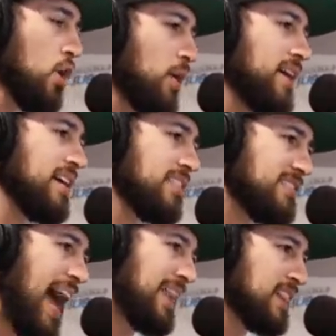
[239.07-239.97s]
With
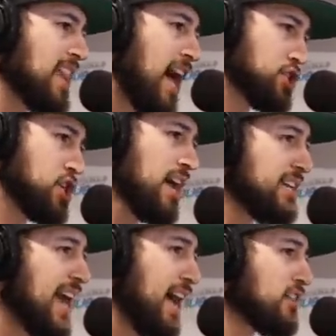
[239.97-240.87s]
that lush
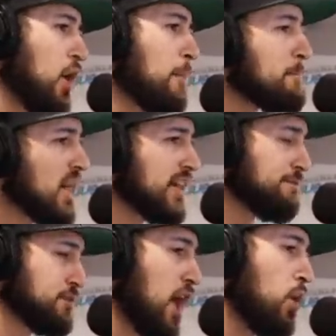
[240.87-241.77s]
yellow mullet
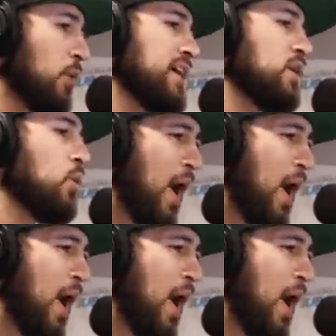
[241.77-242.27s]
flowing